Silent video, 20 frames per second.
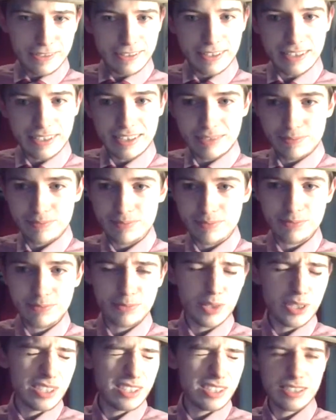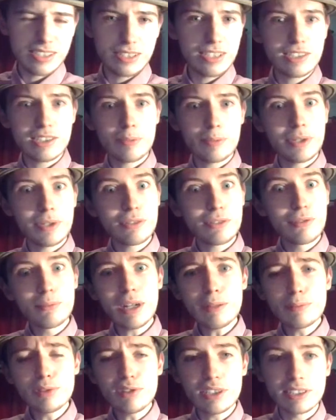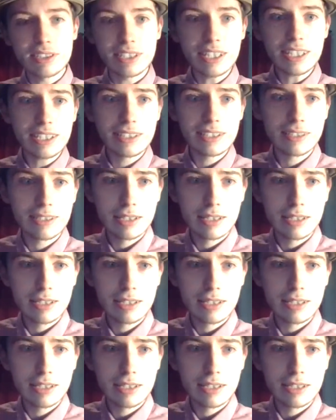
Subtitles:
it disappeared from my brain there.